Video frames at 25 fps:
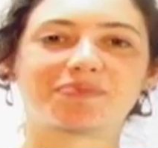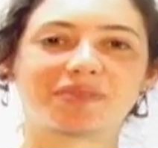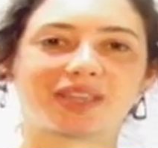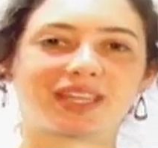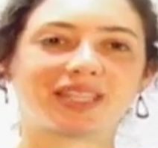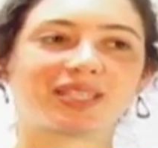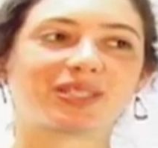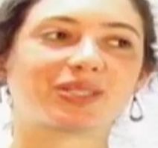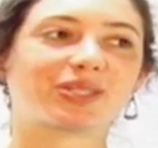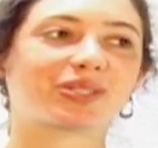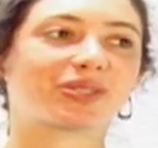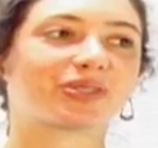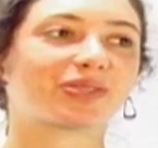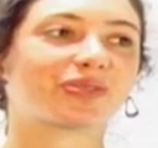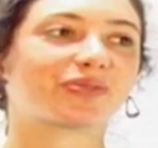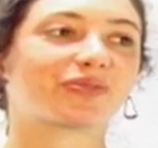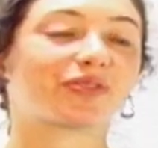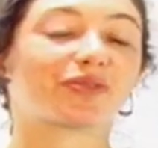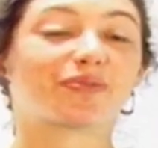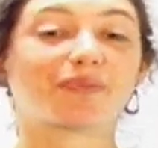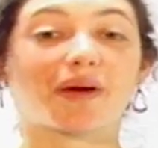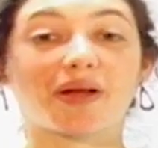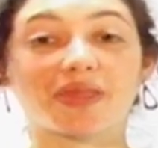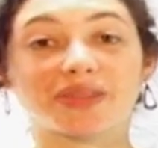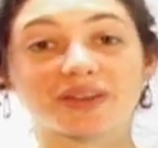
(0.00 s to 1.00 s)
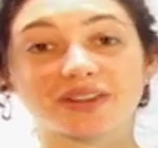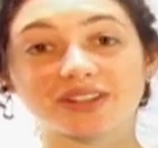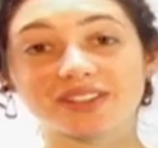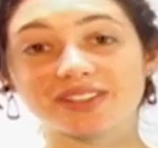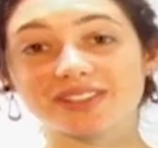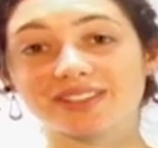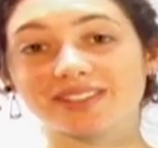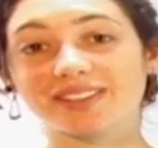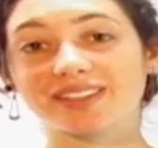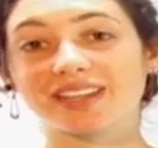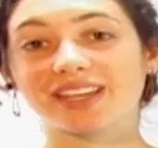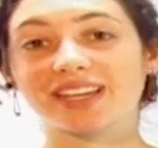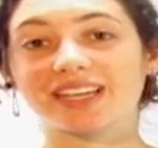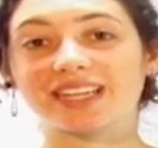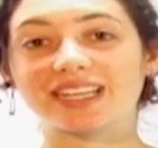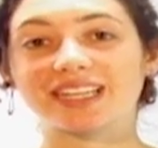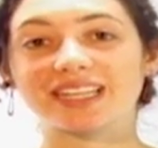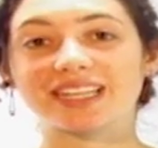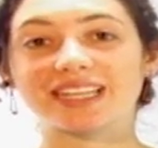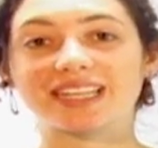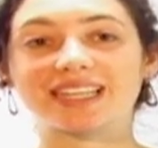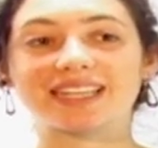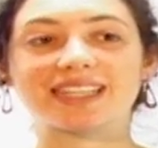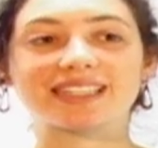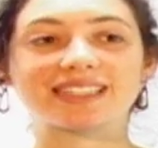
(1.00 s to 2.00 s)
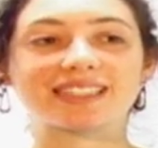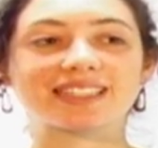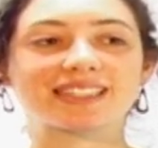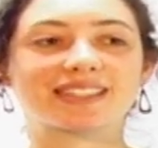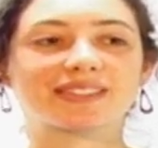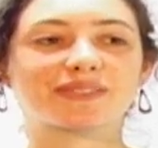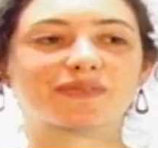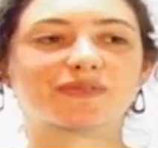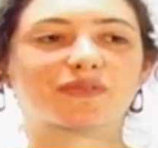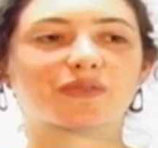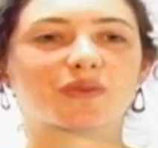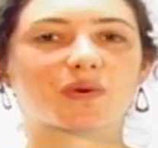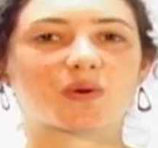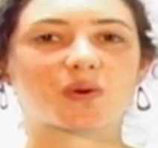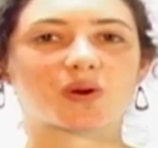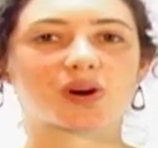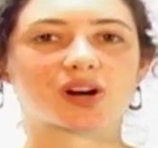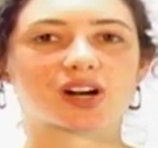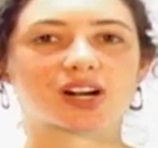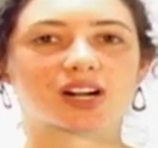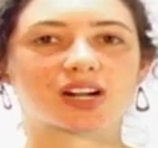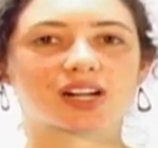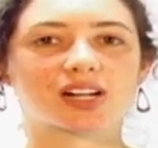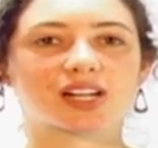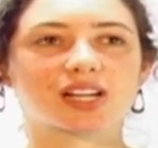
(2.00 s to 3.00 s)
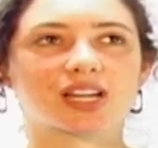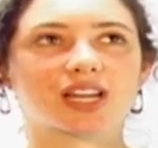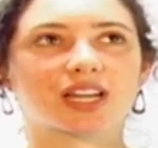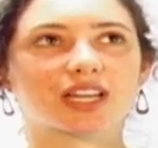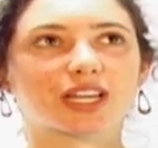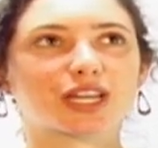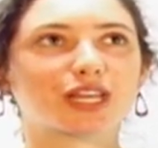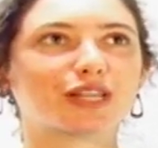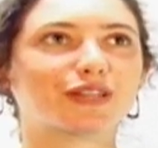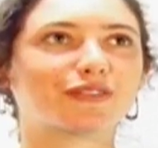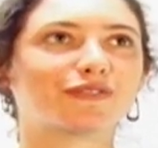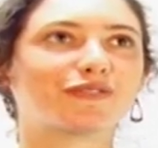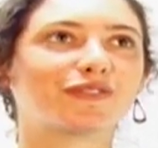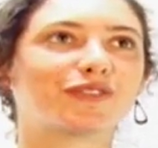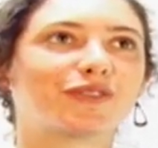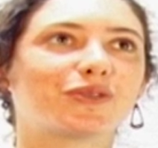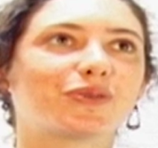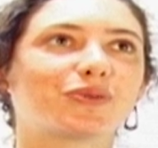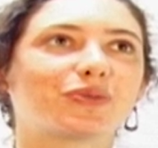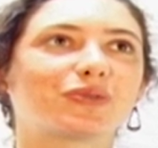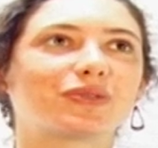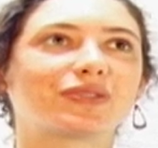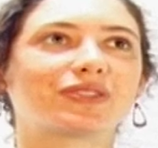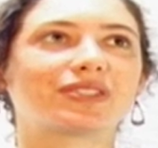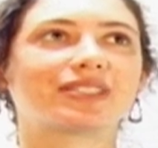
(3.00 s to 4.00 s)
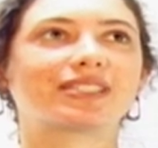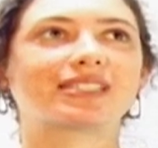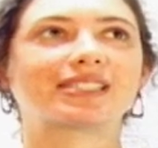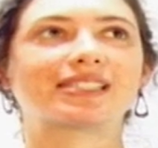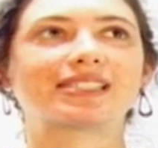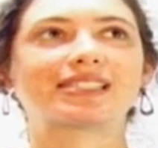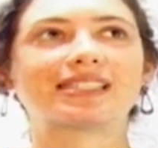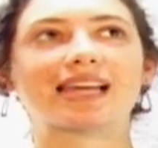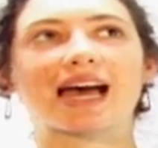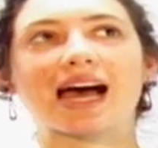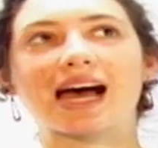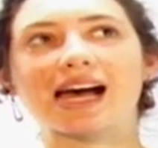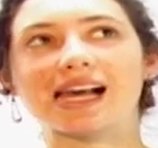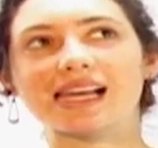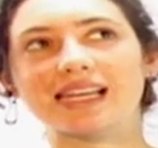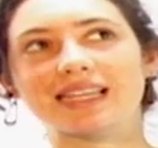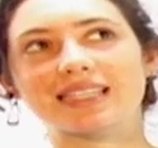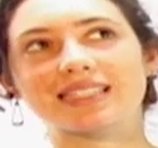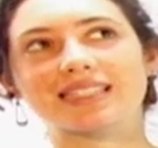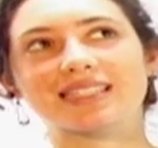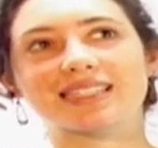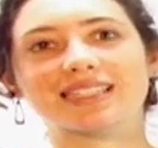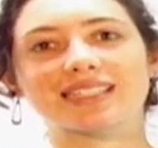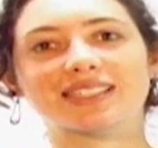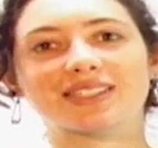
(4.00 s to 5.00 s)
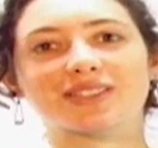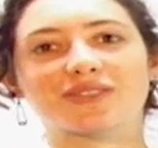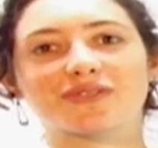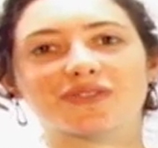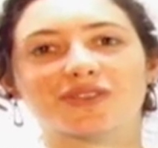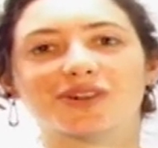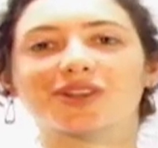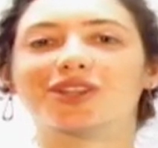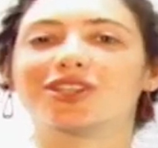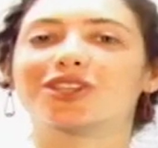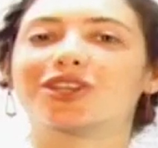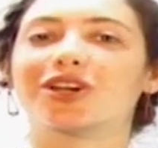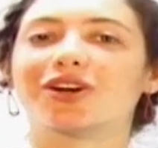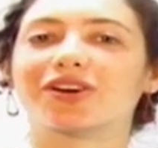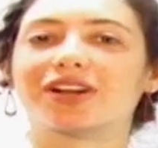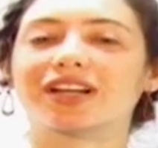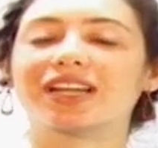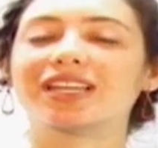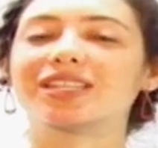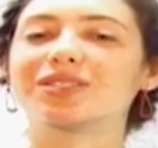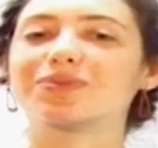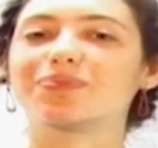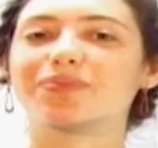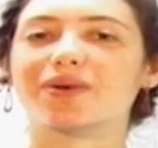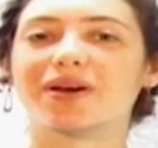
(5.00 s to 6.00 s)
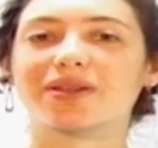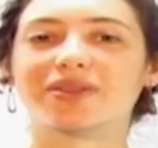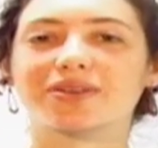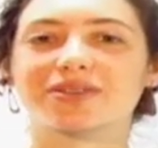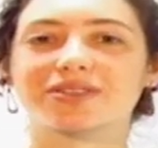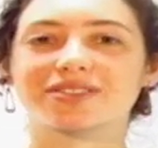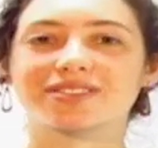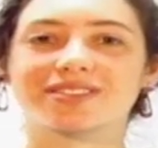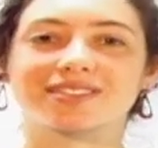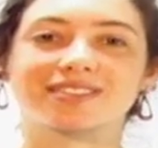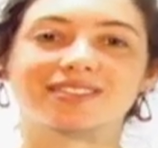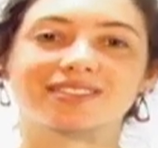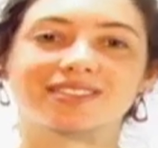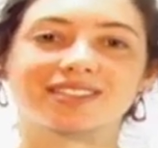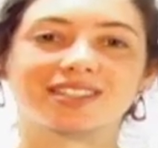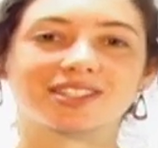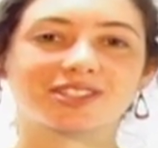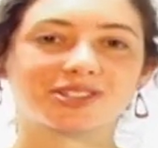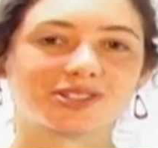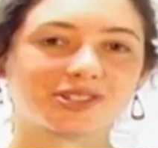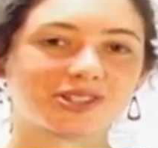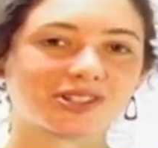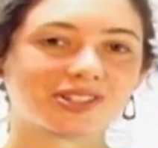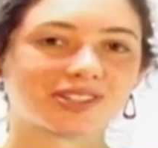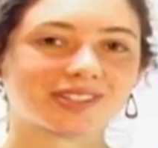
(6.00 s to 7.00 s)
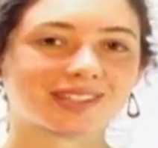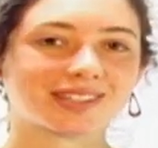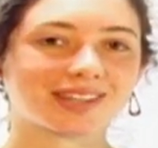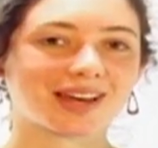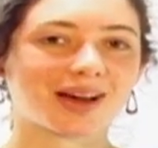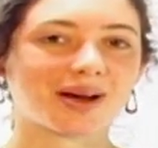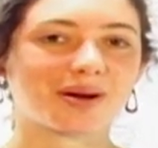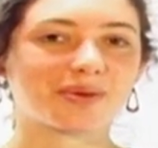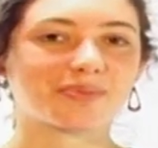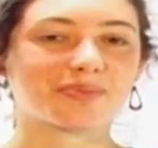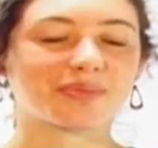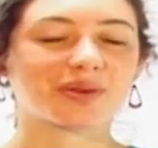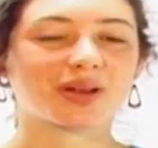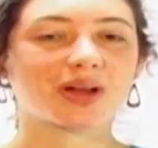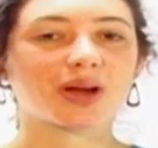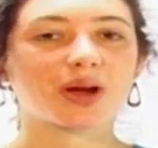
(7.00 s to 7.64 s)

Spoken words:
It's for mothers, it's for confused dads, it's for curious brothers and sisters, but